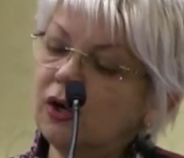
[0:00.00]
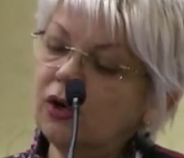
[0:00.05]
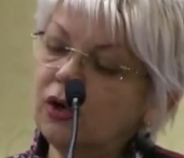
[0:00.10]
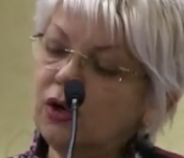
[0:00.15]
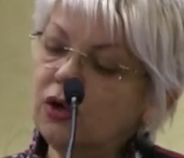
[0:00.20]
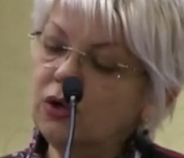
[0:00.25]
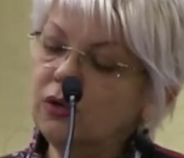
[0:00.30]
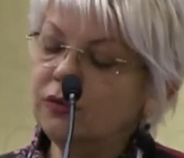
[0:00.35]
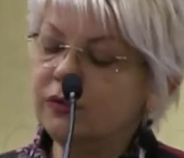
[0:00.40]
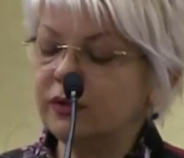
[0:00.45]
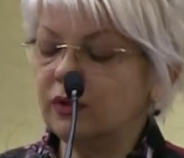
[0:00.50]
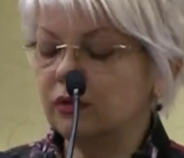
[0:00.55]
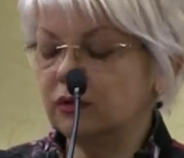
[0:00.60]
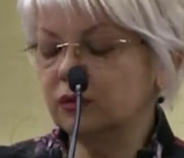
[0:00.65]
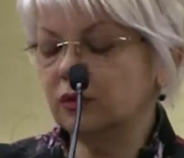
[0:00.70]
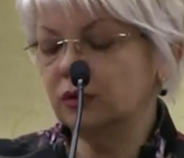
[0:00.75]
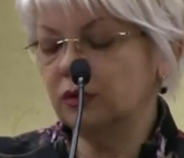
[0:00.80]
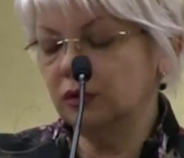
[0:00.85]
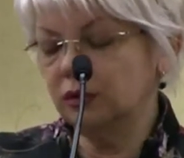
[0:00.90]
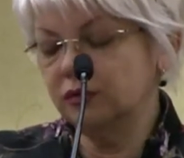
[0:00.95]
or,
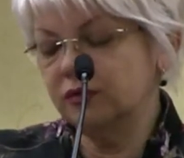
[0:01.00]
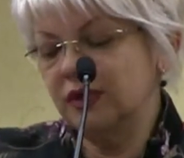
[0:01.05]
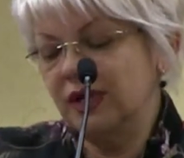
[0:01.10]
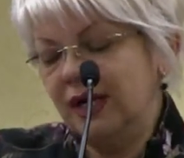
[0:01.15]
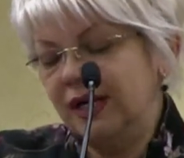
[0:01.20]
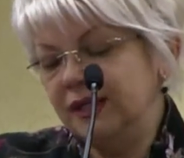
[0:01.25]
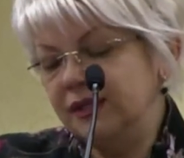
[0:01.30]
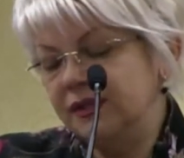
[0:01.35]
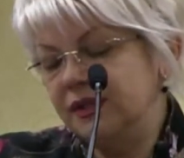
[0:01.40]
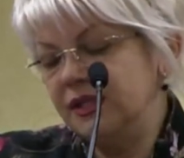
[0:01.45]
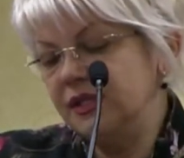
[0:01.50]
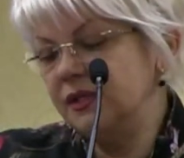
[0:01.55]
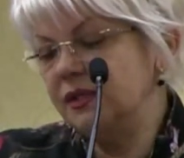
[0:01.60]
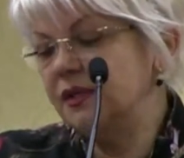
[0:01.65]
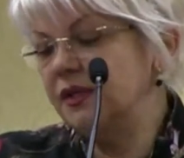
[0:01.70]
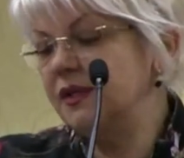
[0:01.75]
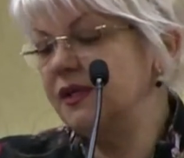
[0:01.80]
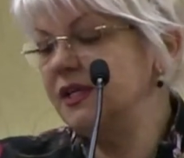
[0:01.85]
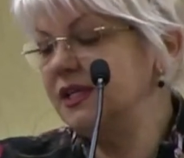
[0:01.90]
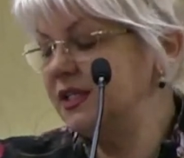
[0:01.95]
or I
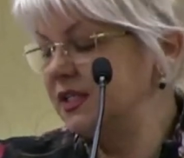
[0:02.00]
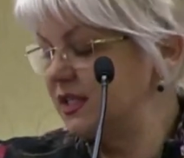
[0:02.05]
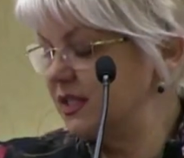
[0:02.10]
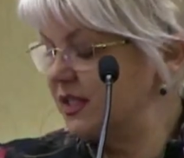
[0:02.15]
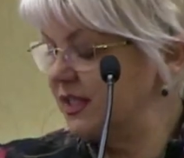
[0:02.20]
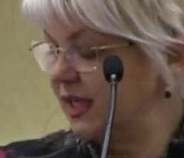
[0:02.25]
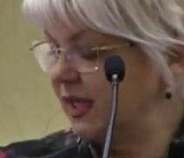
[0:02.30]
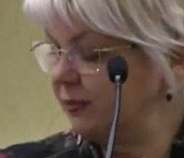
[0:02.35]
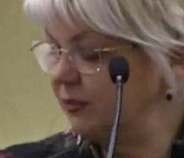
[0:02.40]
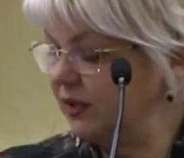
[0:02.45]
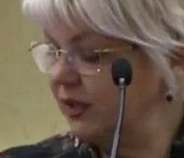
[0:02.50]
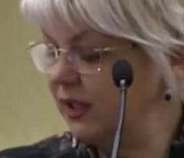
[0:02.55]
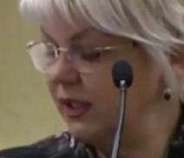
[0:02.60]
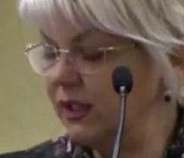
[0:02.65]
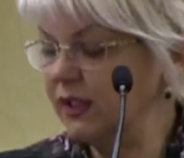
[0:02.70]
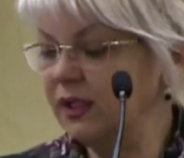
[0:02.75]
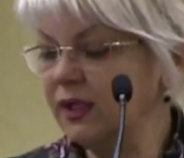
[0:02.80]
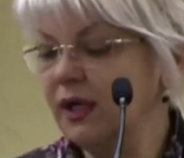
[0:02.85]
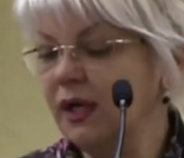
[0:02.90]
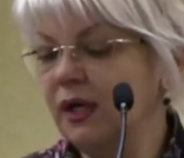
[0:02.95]
think it's
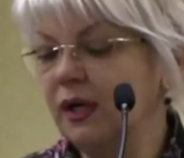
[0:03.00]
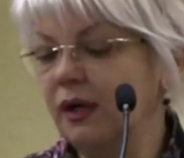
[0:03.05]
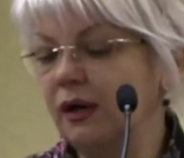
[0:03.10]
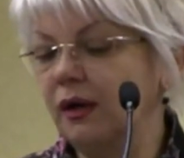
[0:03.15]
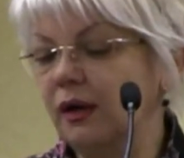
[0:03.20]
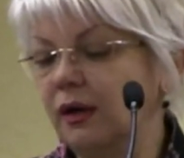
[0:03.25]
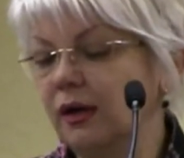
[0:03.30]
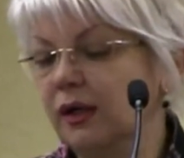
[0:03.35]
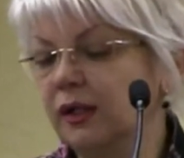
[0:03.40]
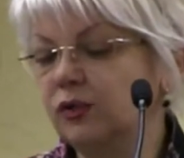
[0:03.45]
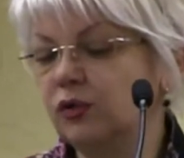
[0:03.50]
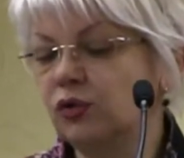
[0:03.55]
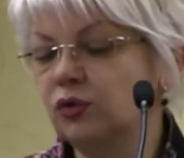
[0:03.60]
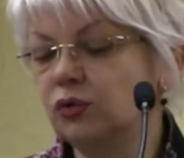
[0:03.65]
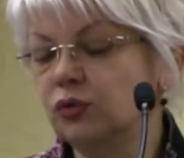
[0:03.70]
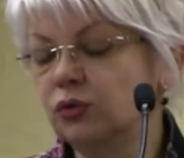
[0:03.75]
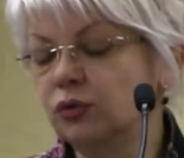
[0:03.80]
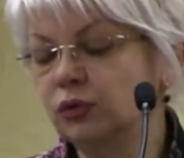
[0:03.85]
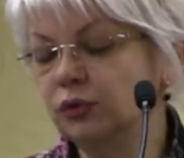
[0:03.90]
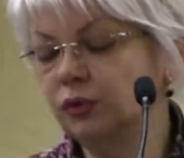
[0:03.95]
something uh,
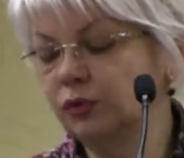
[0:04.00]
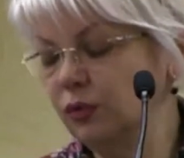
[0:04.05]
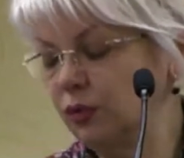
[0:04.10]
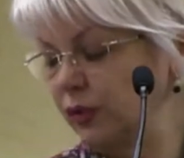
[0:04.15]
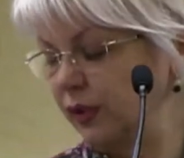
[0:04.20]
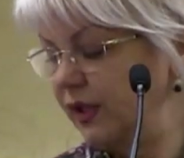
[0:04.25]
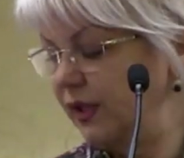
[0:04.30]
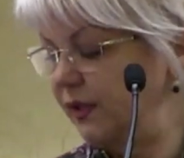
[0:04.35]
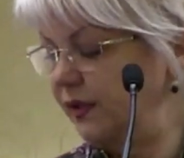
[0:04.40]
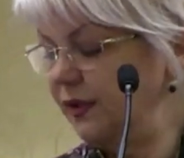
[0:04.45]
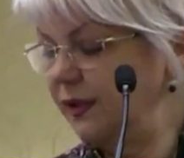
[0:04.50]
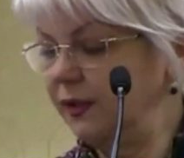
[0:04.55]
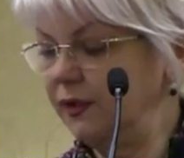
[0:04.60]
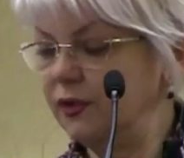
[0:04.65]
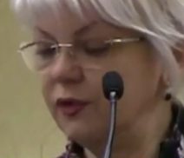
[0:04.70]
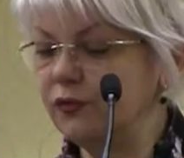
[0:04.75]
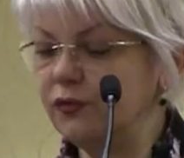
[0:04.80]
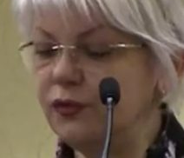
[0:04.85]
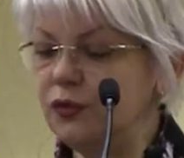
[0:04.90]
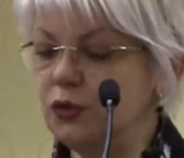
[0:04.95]
to do in the
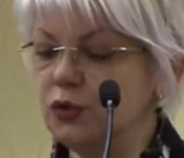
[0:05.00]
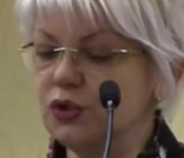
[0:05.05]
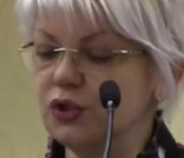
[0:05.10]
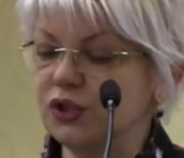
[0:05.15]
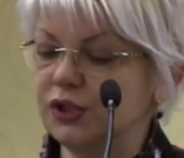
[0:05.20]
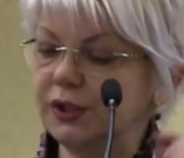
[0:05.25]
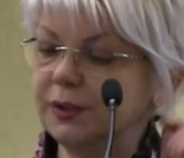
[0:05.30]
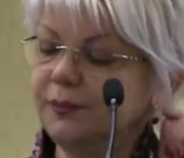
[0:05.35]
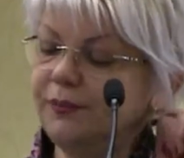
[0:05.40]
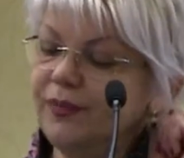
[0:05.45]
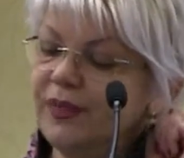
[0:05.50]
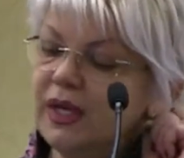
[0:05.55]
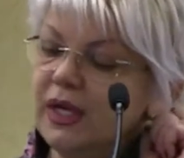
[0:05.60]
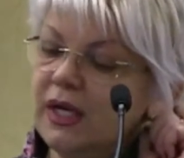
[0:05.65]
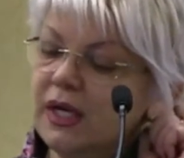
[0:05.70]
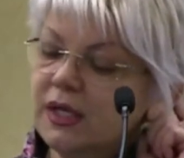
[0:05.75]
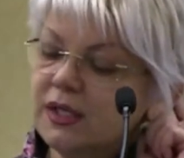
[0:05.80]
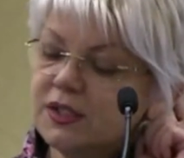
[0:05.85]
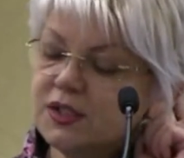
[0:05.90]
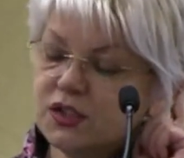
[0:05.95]
future.
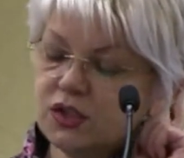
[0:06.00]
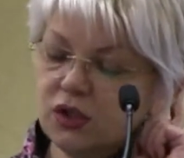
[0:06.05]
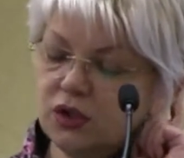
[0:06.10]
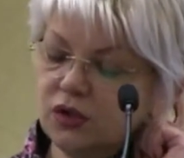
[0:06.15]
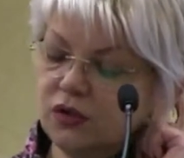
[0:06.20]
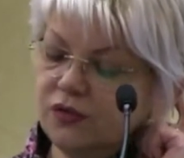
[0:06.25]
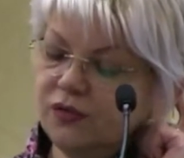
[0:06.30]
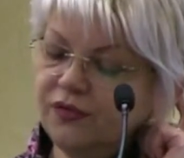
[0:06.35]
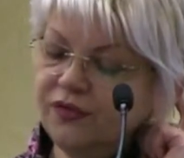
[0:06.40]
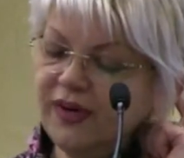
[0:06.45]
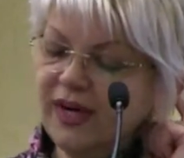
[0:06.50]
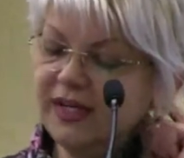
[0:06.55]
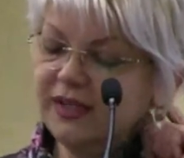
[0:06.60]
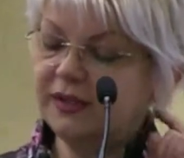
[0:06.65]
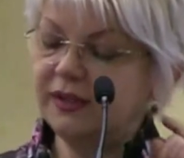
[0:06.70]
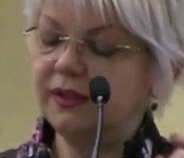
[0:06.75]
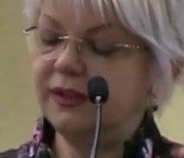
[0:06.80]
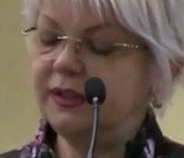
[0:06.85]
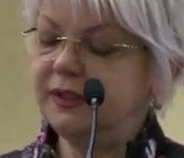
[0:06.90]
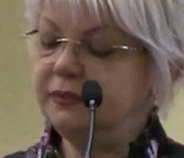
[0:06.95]
So
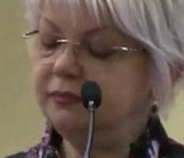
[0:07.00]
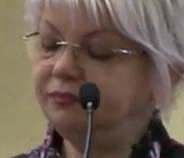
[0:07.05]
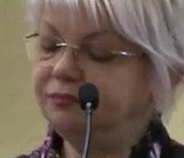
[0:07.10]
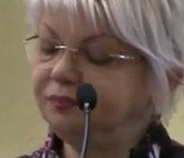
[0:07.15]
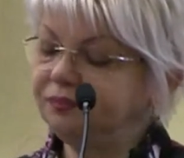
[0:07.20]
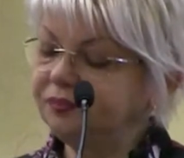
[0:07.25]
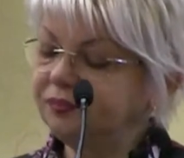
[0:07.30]
finally,